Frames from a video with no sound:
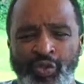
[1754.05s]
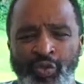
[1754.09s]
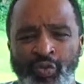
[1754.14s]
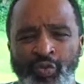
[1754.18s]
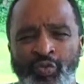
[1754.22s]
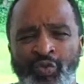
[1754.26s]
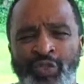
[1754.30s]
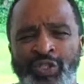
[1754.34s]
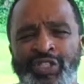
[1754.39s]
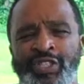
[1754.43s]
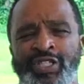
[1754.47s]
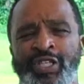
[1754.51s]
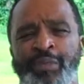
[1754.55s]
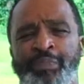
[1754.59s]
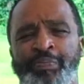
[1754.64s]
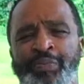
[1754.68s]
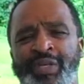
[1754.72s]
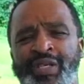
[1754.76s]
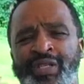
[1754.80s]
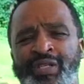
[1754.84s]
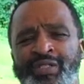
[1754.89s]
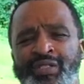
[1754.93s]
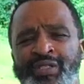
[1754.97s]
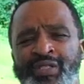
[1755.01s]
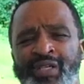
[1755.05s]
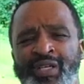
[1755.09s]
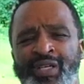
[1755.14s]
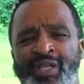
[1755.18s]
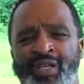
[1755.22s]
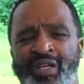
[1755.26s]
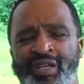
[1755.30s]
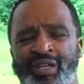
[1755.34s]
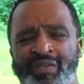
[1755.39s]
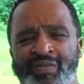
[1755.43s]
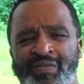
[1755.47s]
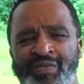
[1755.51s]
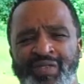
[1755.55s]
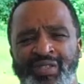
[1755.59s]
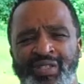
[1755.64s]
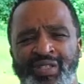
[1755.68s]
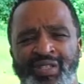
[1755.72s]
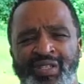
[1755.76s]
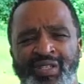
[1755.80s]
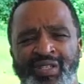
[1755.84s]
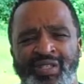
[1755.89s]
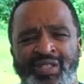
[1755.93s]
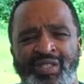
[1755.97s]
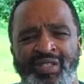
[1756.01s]
recipients of
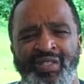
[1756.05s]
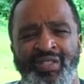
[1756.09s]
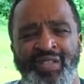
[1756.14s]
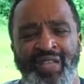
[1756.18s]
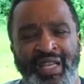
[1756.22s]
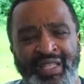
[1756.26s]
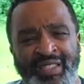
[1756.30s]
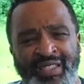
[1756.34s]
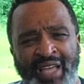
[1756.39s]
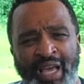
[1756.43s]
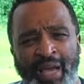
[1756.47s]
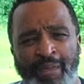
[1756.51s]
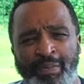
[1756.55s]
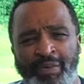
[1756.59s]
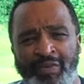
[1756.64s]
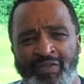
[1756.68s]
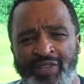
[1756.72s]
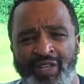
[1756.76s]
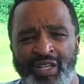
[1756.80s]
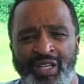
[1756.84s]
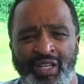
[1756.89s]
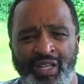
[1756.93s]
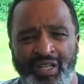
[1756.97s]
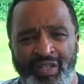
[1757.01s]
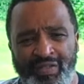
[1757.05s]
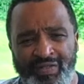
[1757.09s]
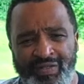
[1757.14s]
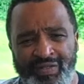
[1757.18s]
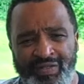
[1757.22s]
that type of love.